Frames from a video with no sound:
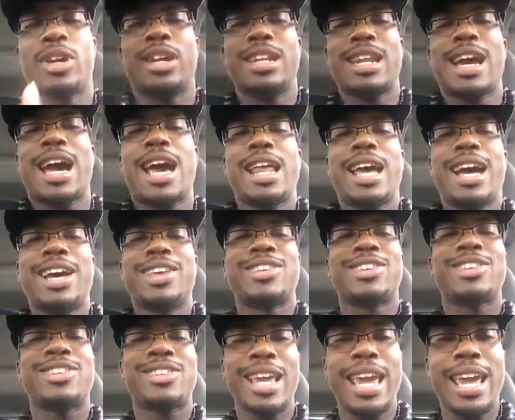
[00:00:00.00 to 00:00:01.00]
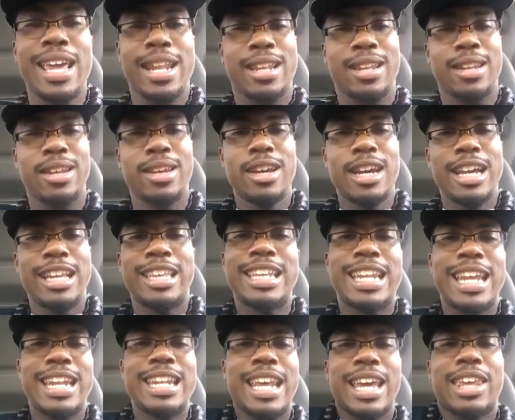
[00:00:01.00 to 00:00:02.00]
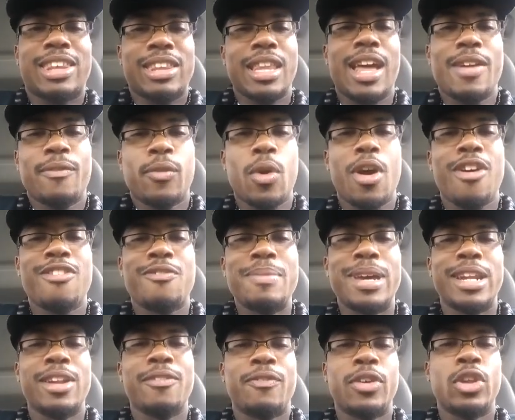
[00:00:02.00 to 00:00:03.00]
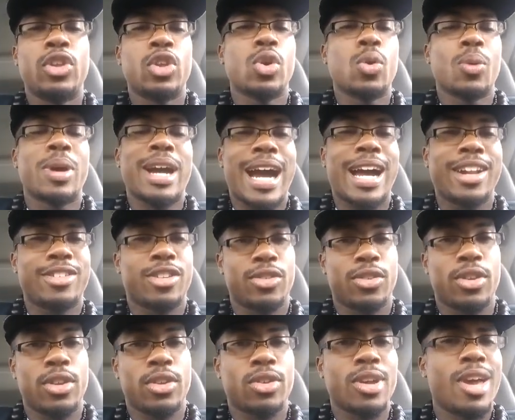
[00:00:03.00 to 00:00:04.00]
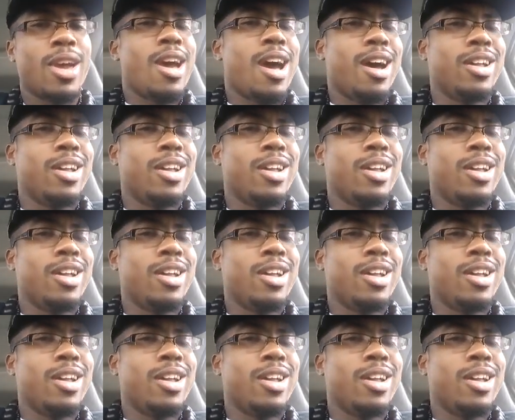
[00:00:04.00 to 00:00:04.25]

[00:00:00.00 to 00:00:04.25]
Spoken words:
cannot ascend to that next level of metaphysical consciousness